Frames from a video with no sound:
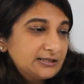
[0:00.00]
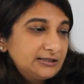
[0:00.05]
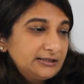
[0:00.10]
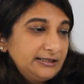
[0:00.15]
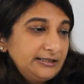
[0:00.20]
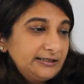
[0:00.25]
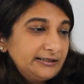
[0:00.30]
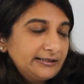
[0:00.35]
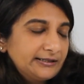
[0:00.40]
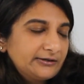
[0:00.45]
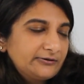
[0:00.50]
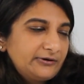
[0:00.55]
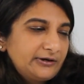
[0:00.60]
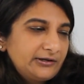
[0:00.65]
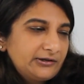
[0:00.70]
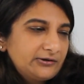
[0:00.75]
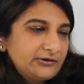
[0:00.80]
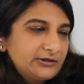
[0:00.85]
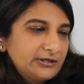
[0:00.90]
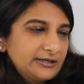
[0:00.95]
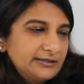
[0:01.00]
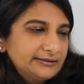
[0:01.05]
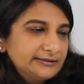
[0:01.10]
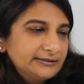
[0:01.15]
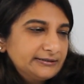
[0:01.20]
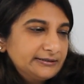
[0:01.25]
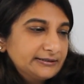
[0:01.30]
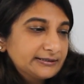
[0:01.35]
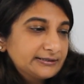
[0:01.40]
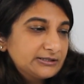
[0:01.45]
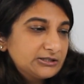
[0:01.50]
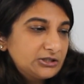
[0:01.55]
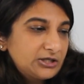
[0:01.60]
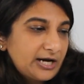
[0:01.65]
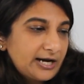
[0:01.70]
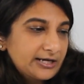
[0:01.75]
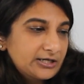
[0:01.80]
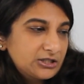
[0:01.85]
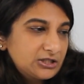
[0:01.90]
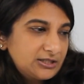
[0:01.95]
cleaning rather than an
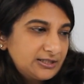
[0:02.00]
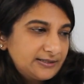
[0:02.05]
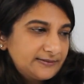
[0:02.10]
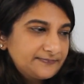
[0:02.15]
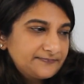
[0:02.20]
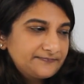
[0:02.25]
extraction?